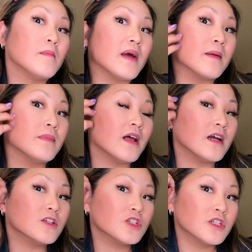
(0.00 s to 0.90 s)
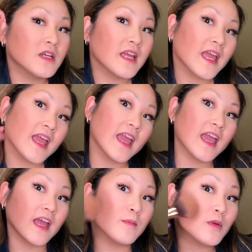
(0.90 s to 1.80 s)
my blush
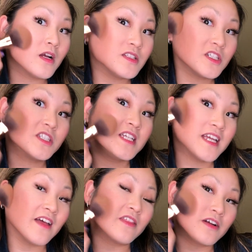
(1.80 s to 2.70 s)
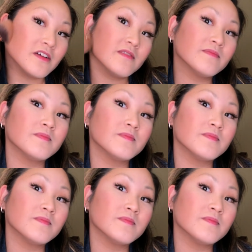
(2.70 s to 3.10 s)
and bronzer together.